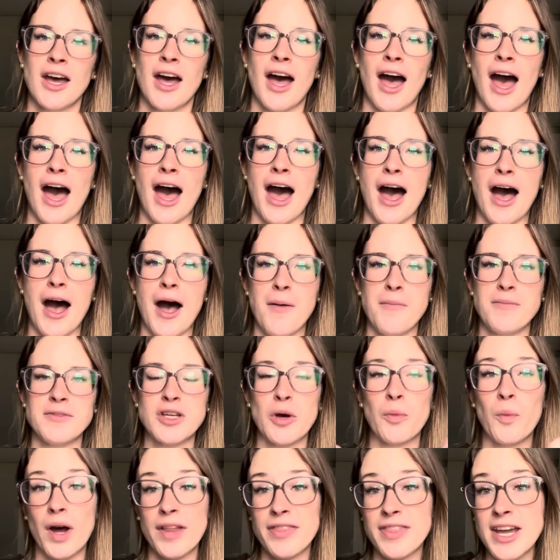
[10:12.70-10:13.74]
So
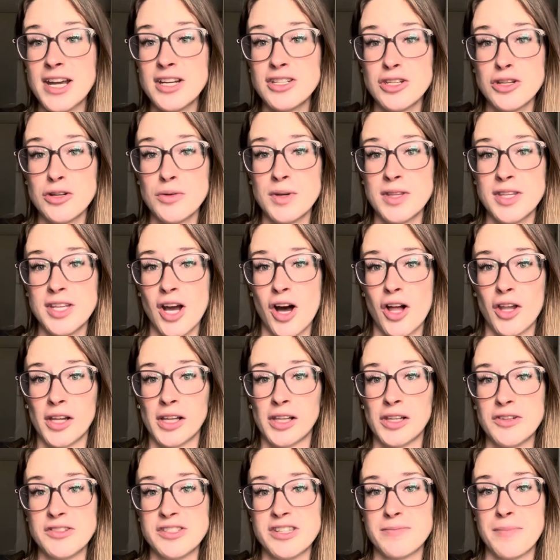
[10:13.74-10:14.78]
what they do with the
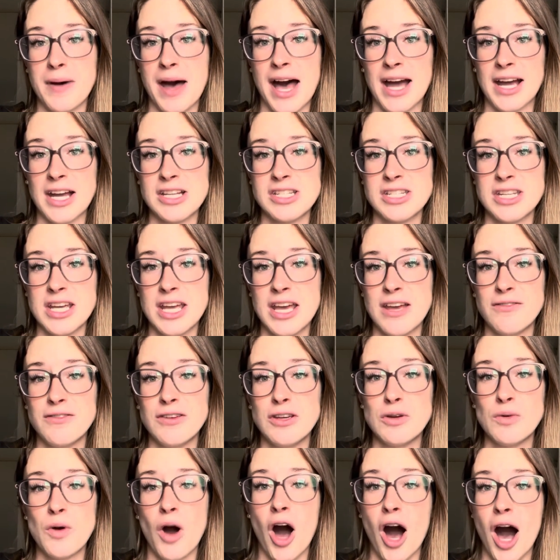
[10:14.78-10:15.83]
all-inclusive package, if
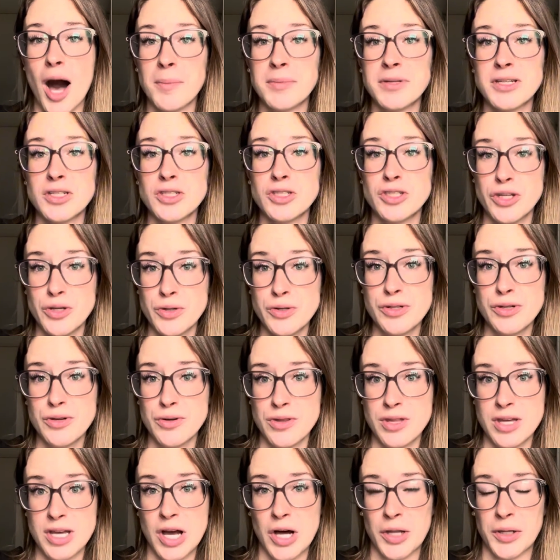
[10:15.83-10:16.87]
you opt to do
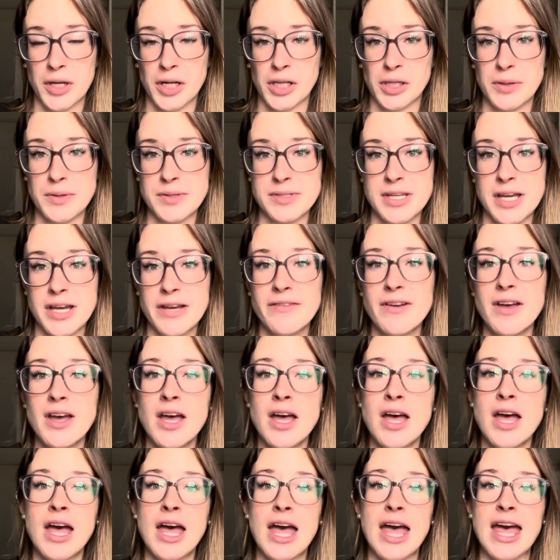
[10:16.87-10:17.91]
the all-inclusive,
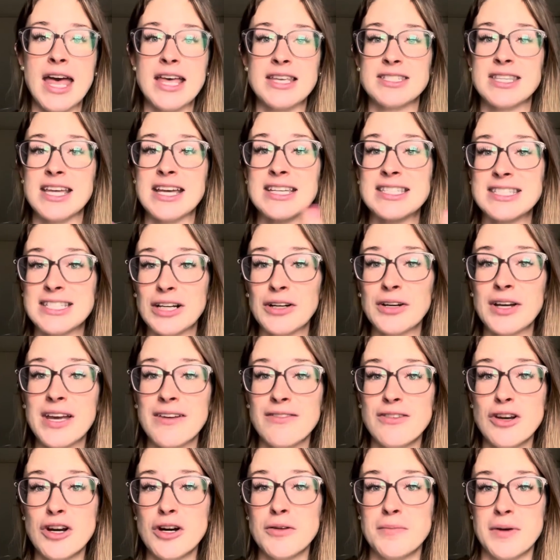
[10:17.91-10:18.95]
is they still give
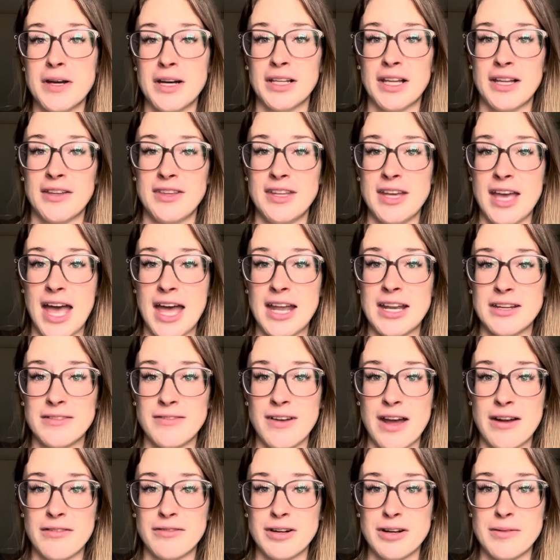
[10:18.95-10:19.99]
you a bill at the end of
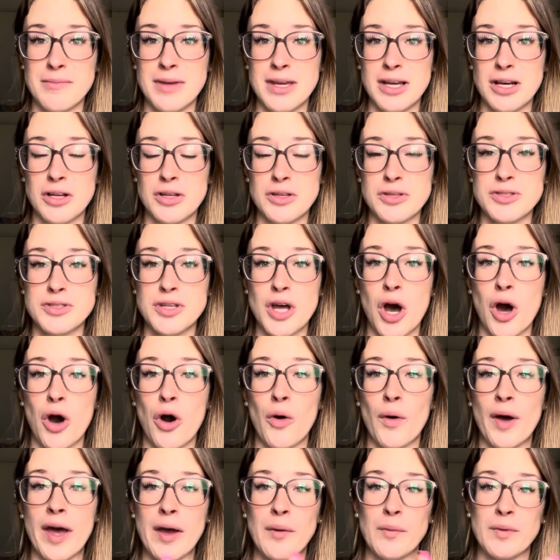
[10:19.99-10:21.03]
every meal. So
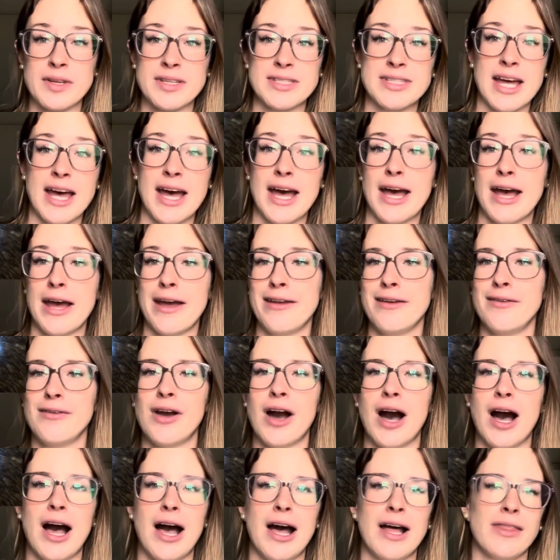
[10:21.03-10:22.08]
it will say you
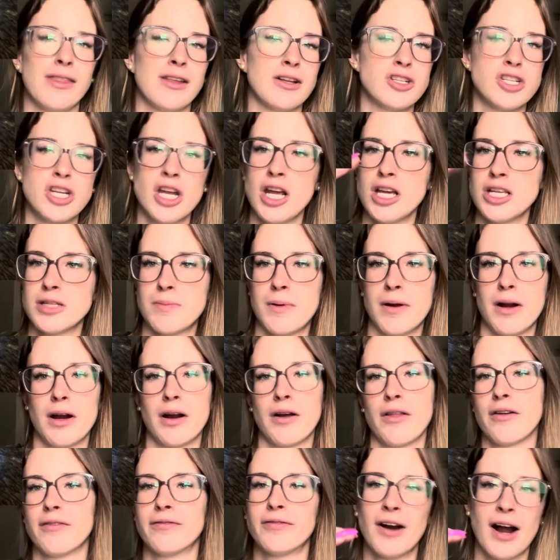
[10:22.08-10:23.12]
got the cheeseburger,
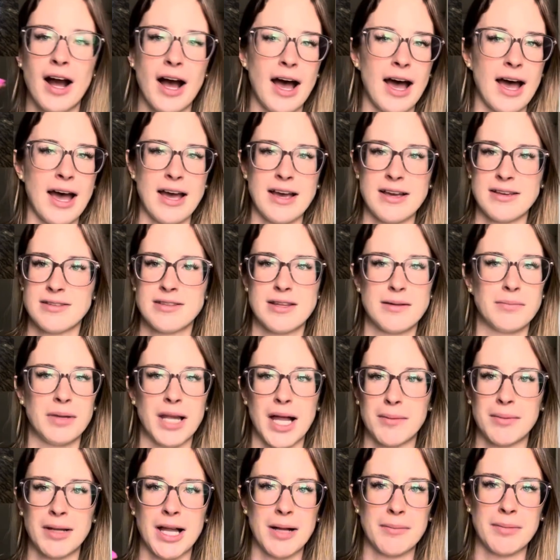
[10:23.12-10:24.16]
the fries, the blah,
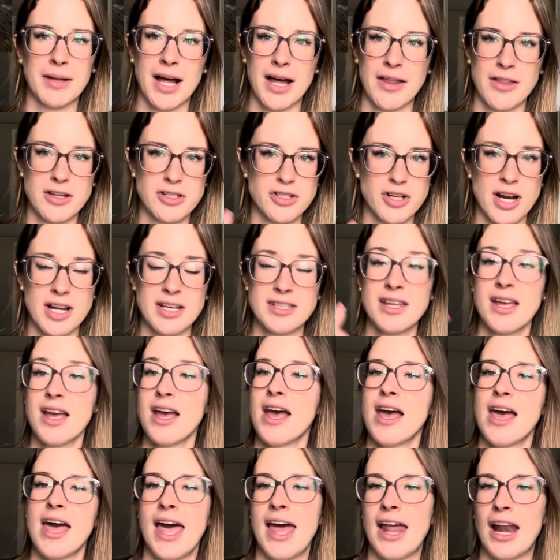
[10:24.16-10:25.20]
blah, blah, the drinks,
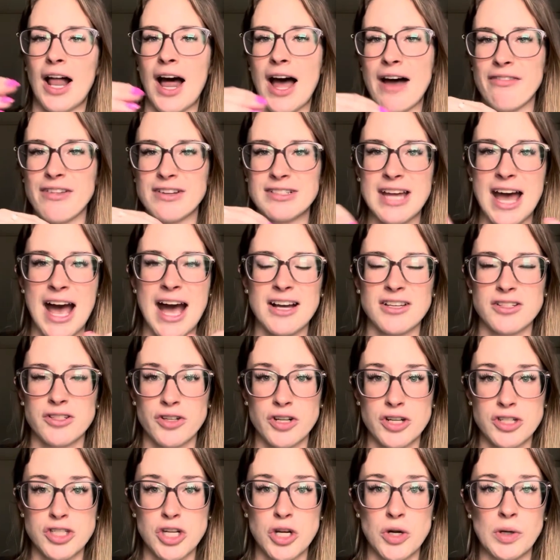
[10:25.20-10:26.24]
and it'll have the tax and
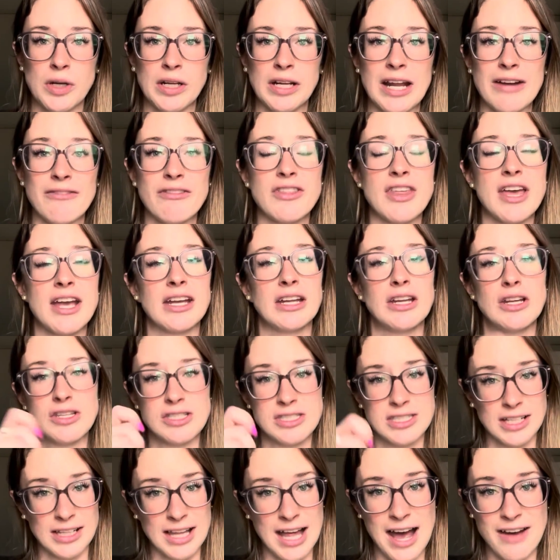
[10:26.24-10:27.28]
gratuity and everything, and you
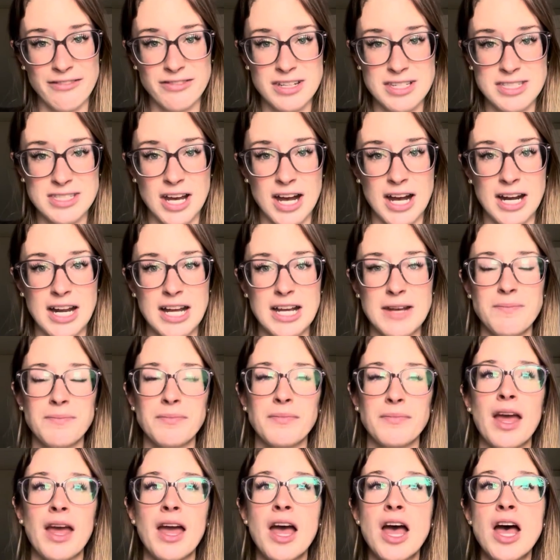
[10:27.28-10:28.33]
still have to sign it.
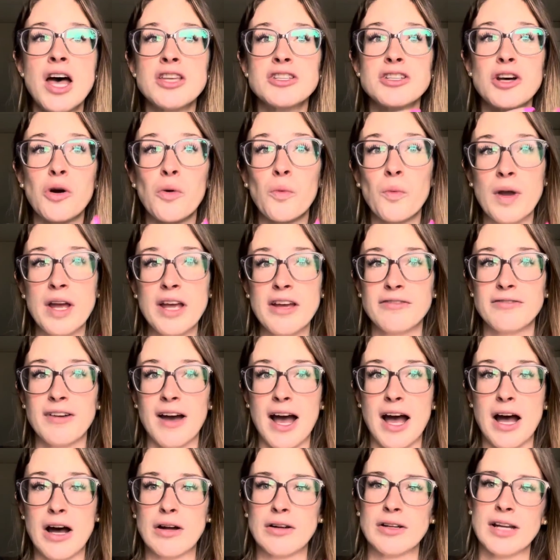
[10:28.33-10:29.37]
So we
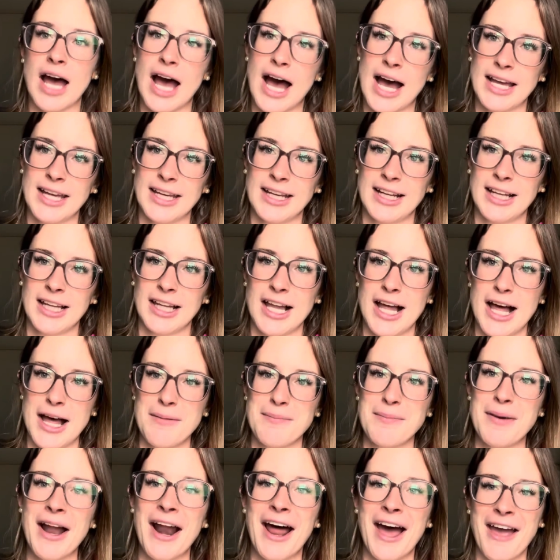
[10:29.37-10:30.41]
found, I eat a lot,
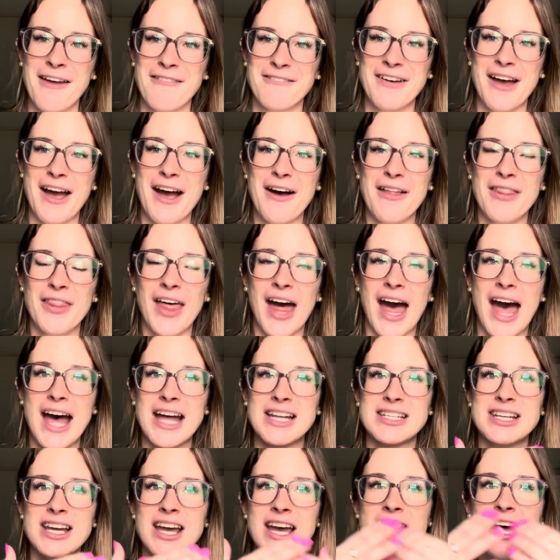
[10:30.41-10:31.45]
but I found
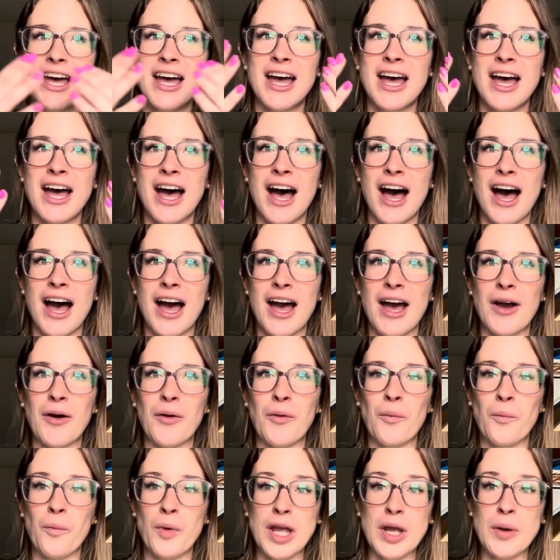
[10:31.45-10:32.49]
that
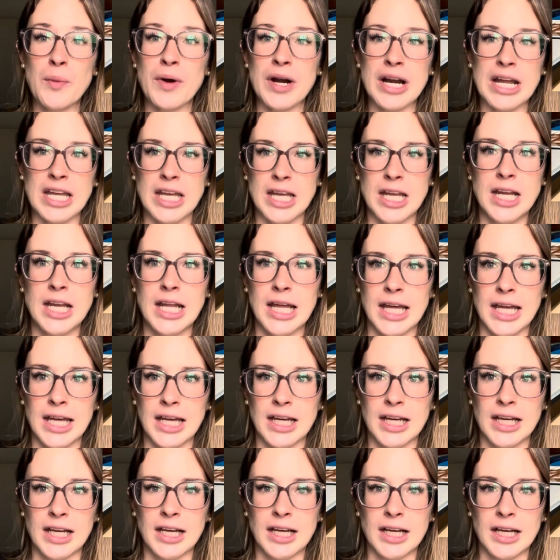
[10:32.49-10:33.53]
we were
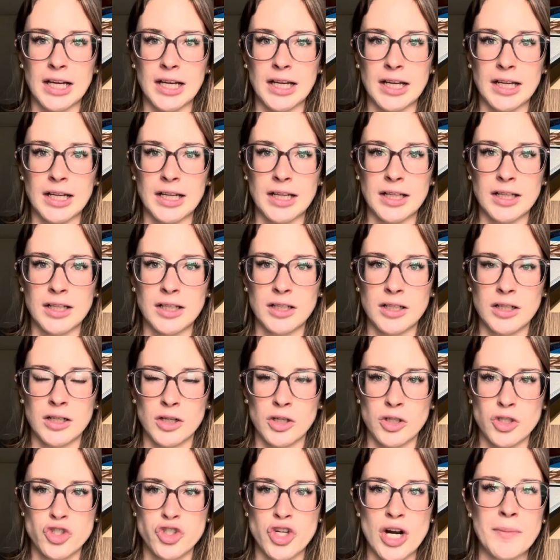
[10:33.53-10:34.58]
eating
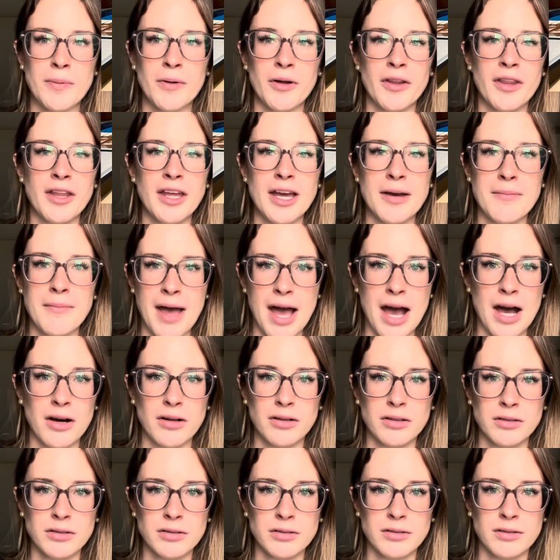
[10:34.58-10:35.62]
triple the
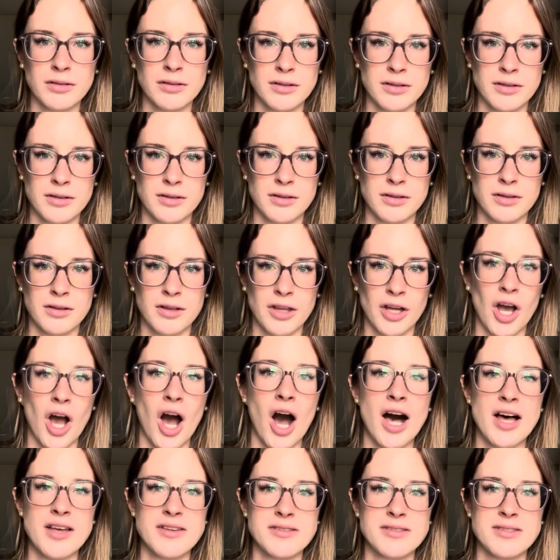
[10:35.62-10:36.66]
amount, the
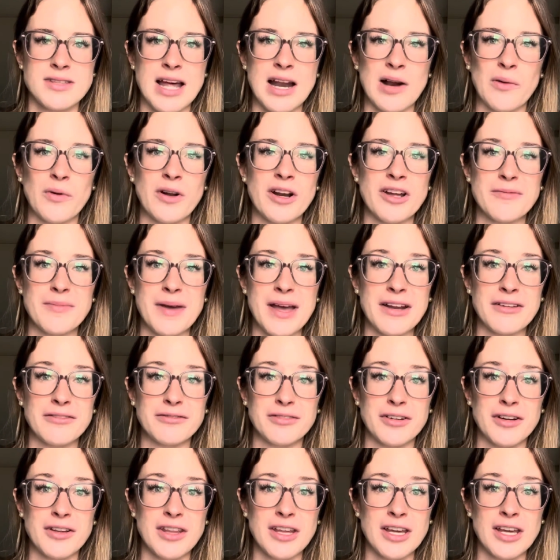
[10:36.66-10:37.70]
cost that it would have been
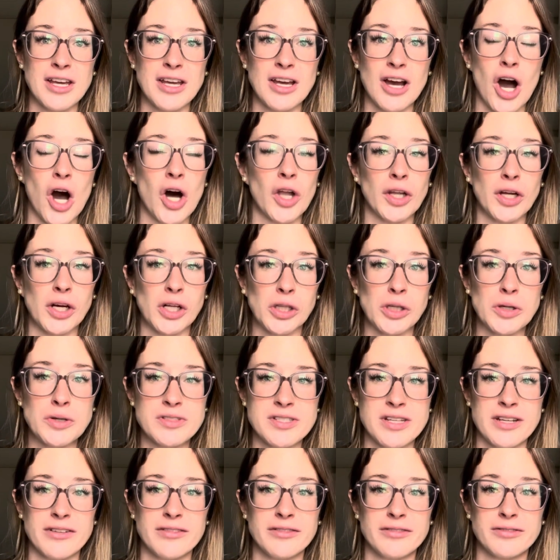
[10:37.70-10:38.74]
for the
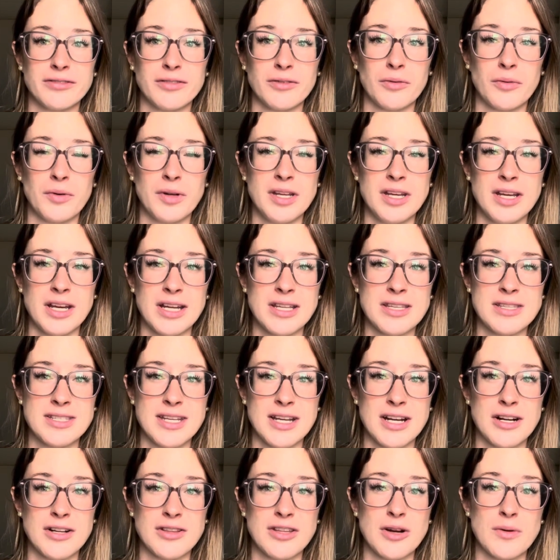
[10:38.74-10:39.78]
all-inclusive when you
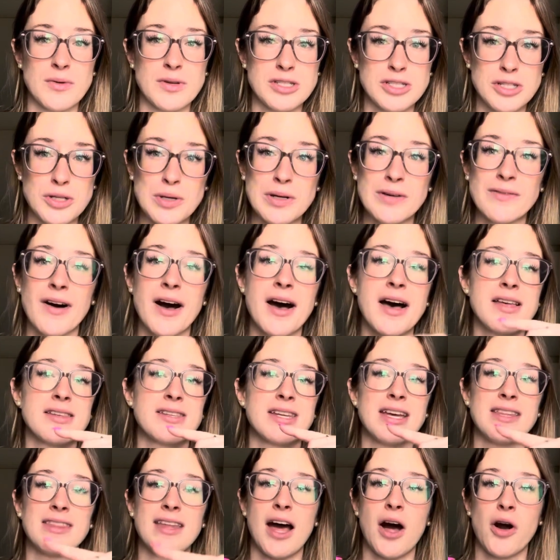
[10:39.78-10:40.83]
consider there was 2 of us
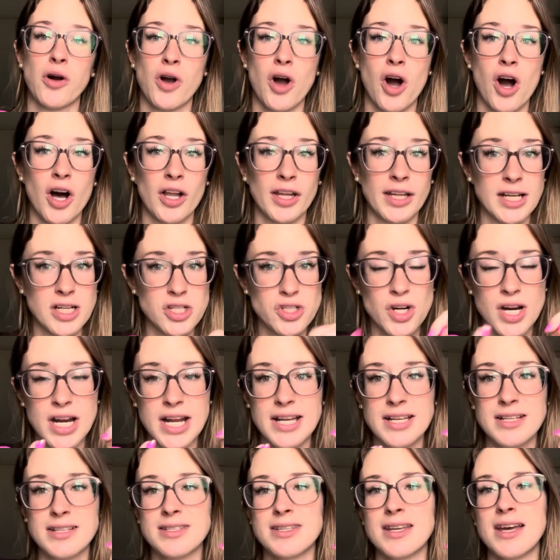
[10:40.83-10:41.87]
and the alcoholic
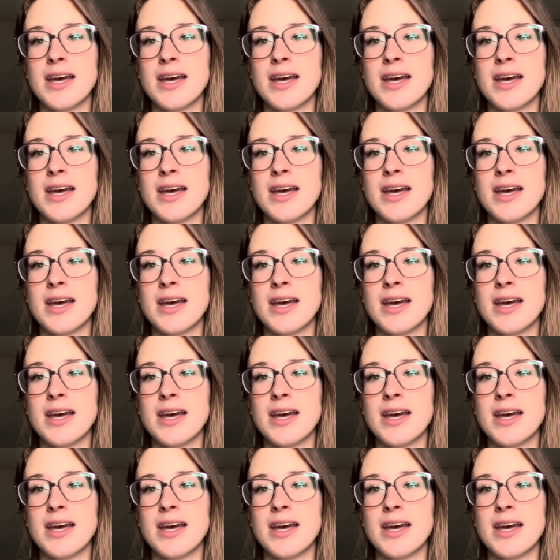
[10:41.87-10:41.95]
drinks